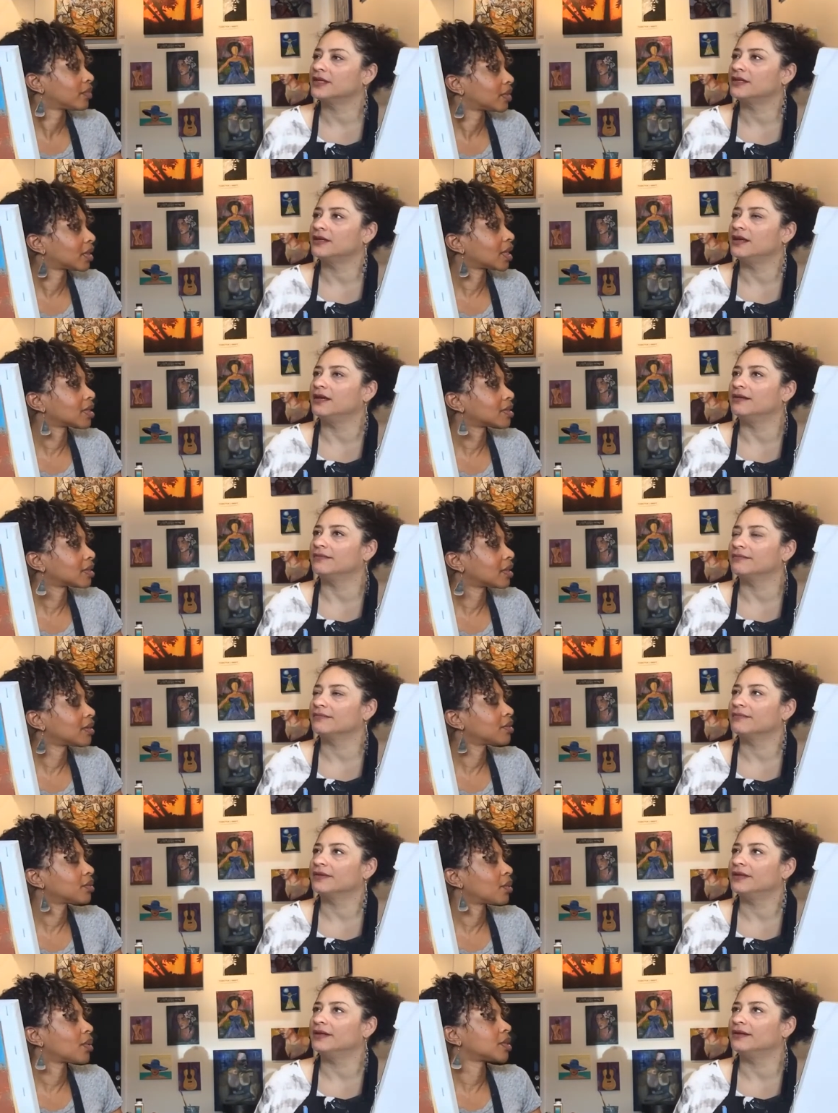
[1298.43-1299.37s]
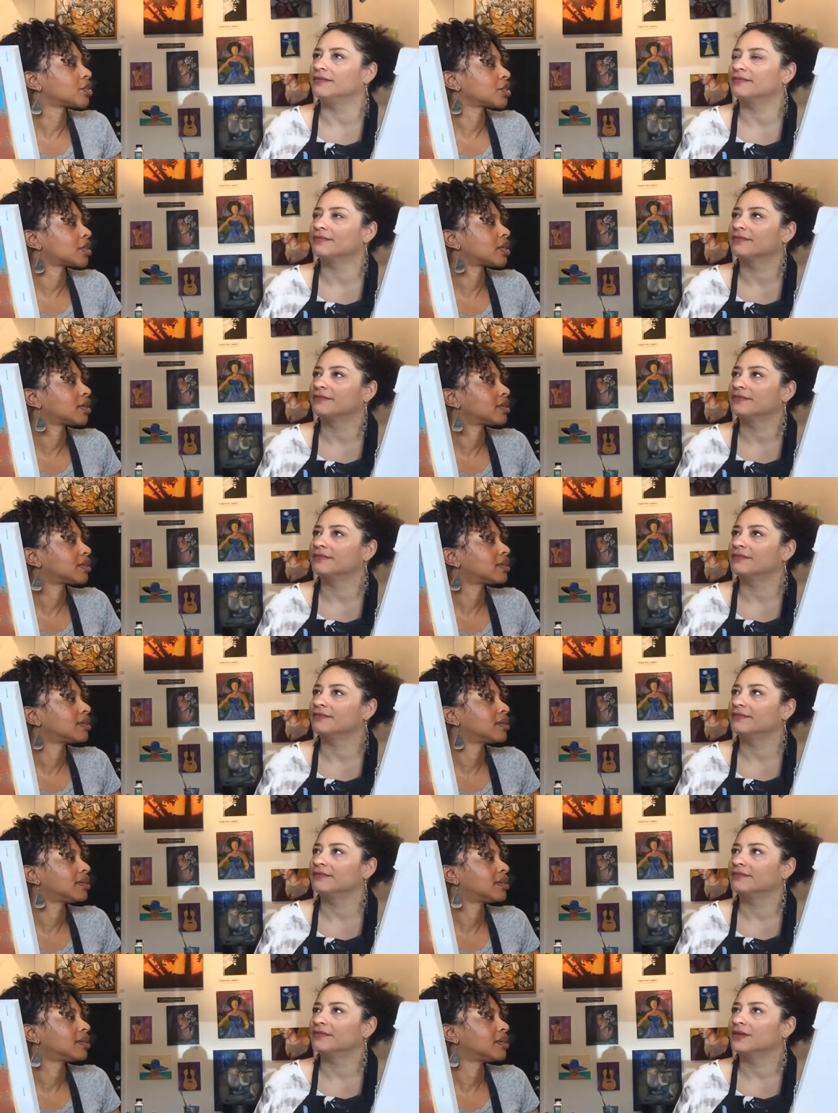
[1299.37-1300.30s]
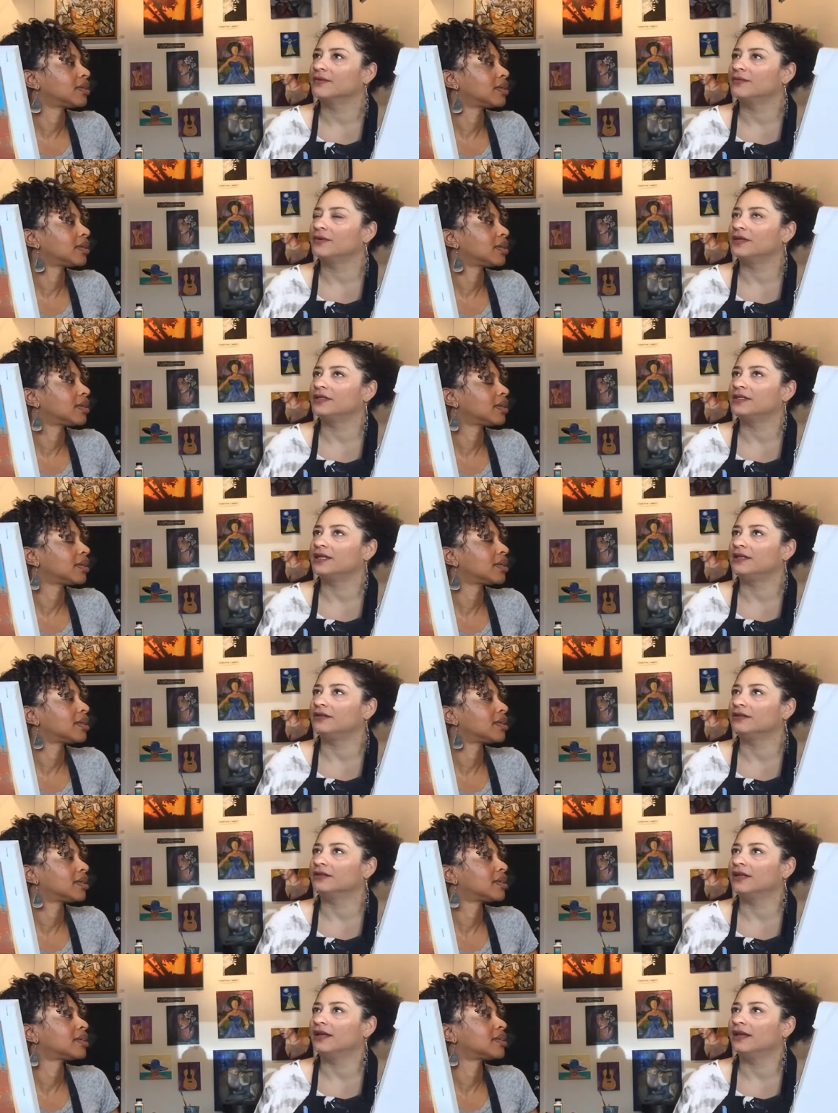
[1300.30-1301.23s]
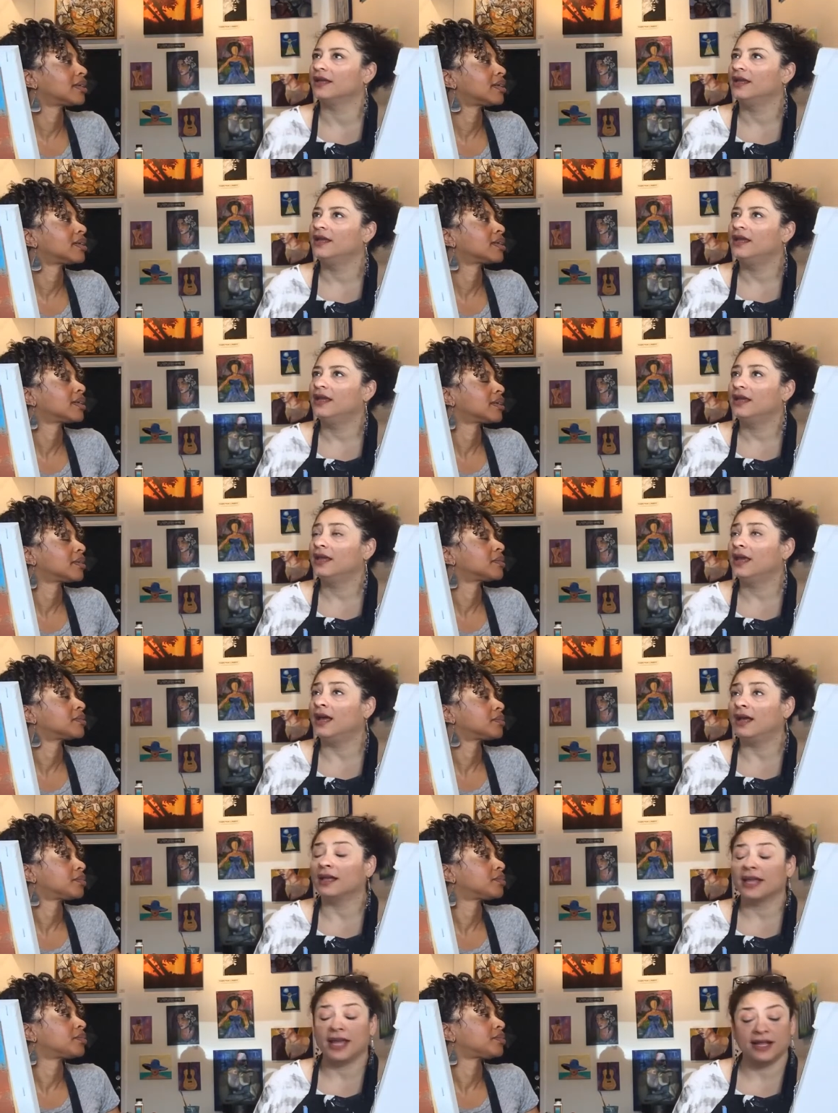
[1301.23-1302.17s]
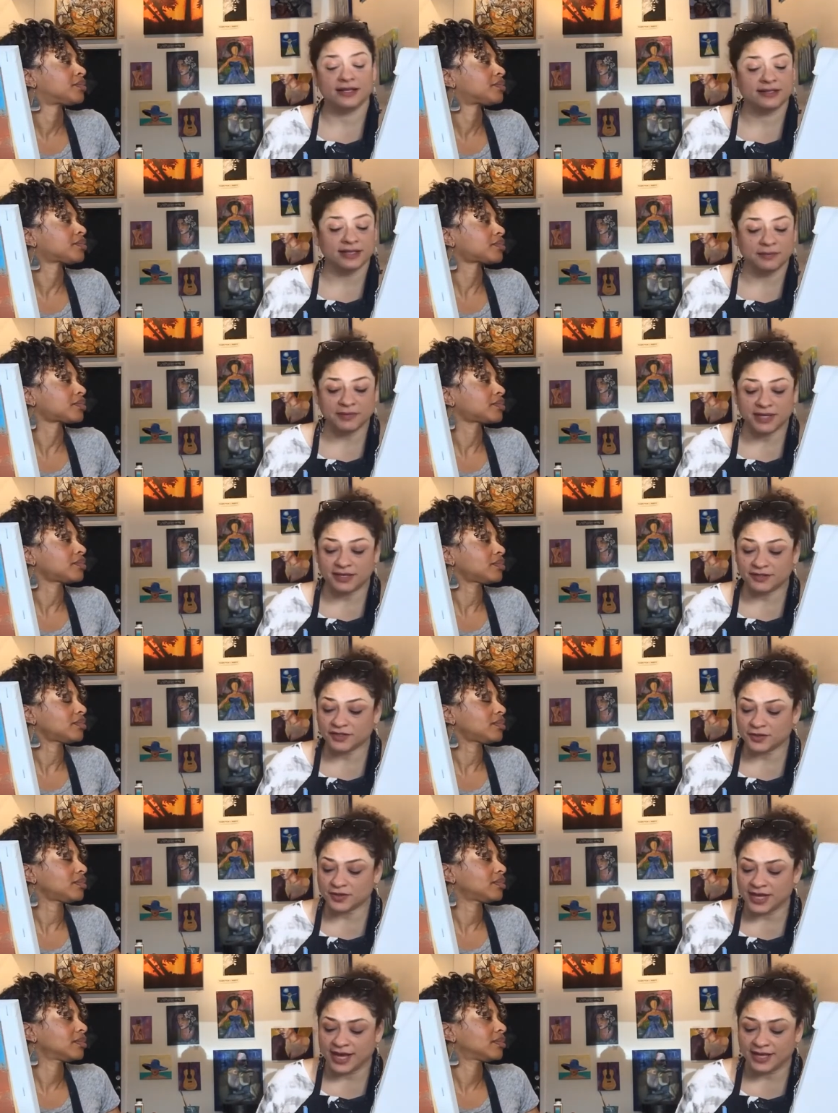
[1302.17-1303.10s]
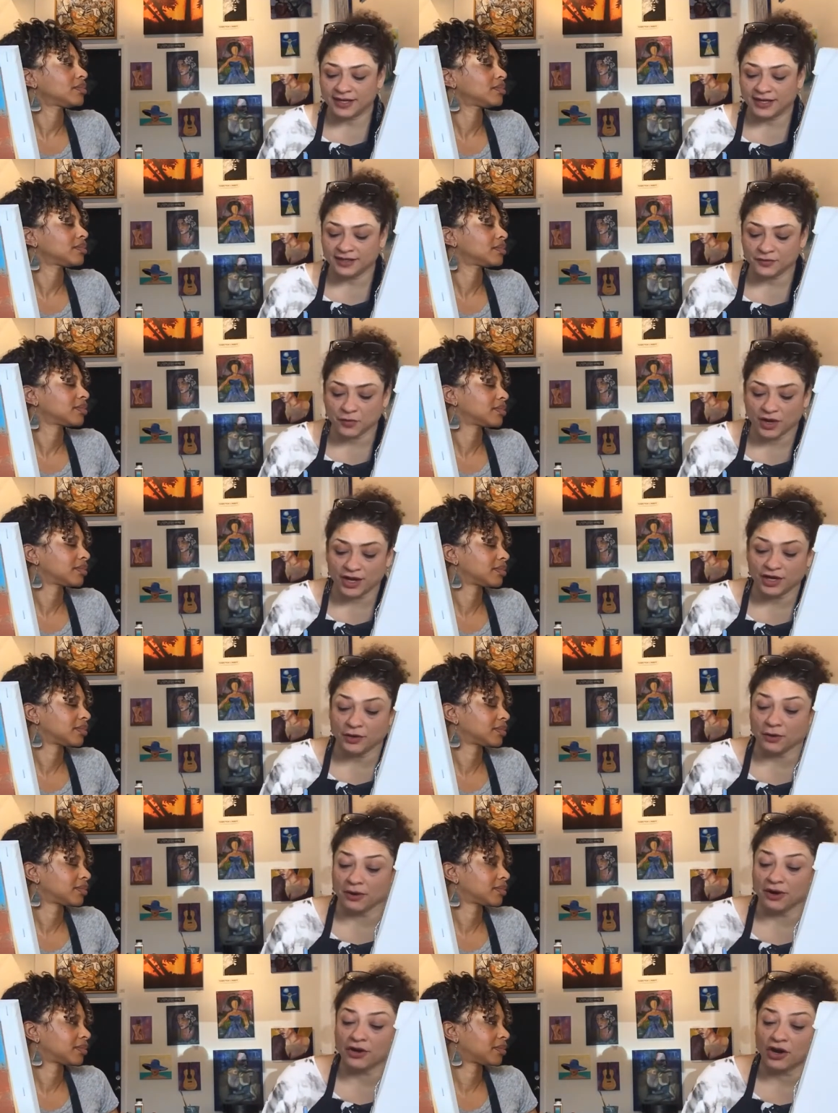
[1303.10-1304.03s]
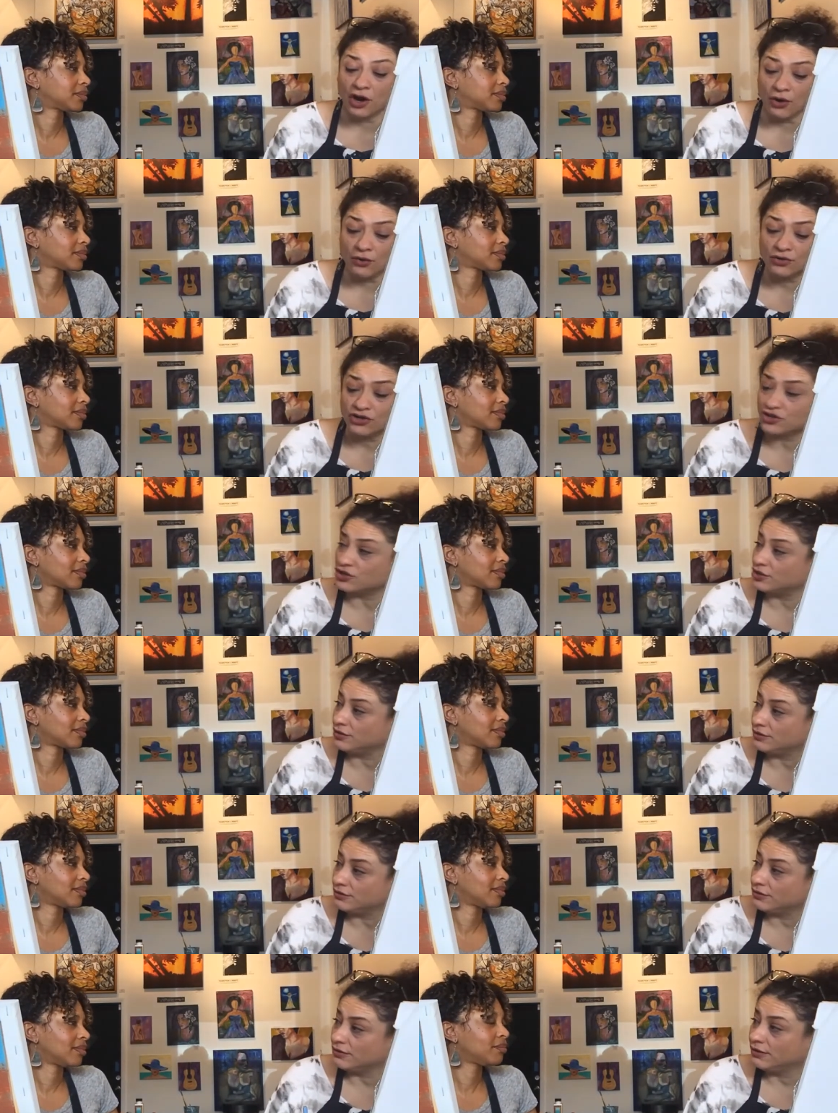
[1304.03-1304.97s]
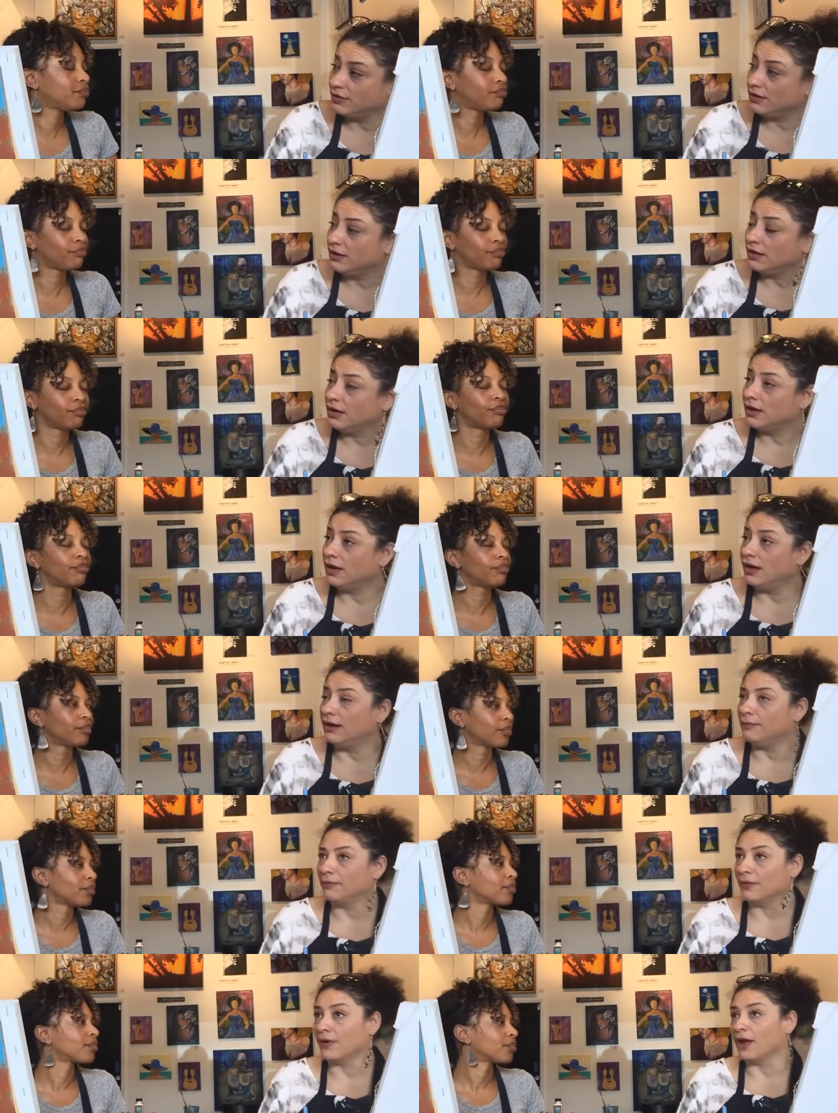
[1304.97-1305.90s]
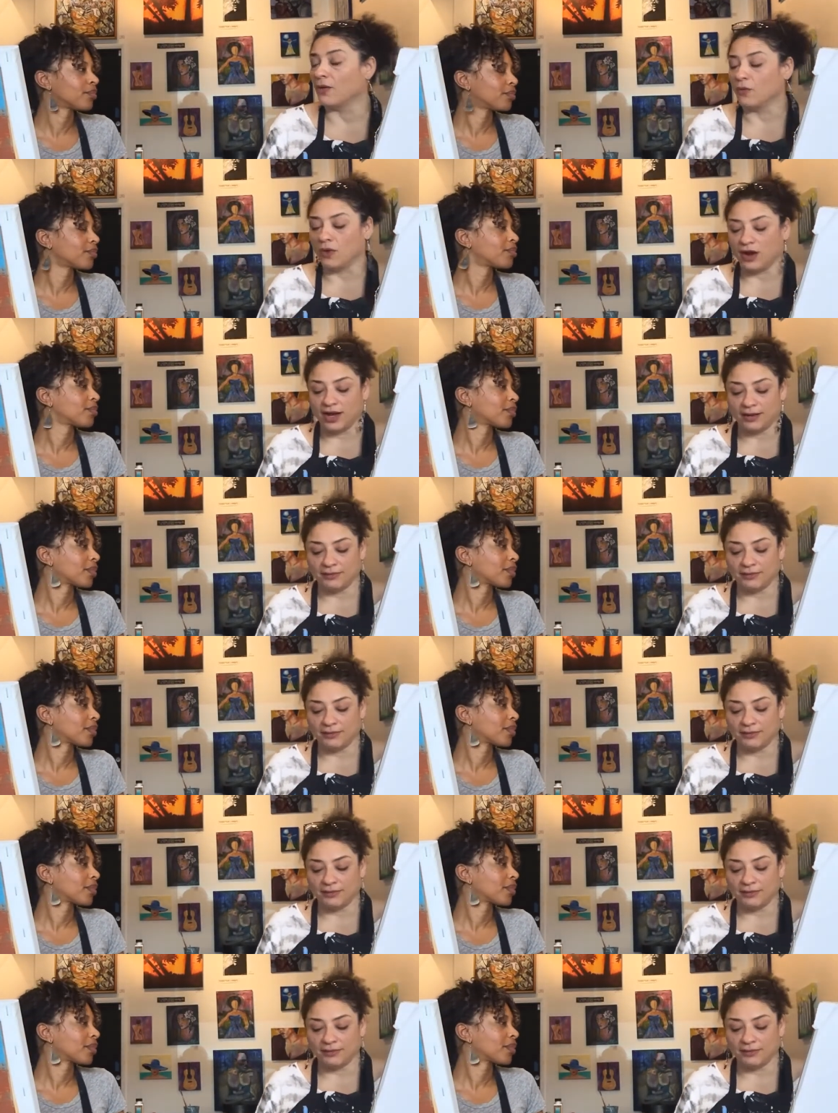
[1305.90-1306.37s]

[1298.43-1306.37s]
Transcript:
Speaker 1: Yeah. That's the other yeah. question.
Speaker 2: What does that look like? Yeah. And sometimes, so that is why you're a coach, mm-hmm. um, or not why,